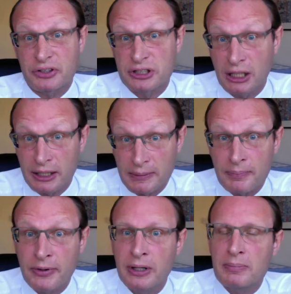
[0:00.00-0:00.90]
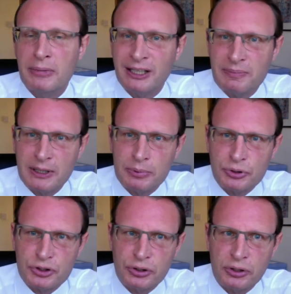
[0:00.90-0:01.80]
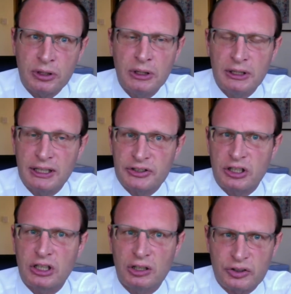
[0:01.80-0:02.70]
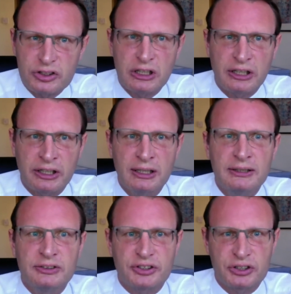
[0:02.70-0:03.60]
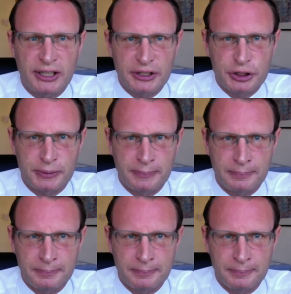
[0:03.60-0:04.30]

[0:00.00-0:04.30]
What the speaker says: the time many people saw as a costly distraction.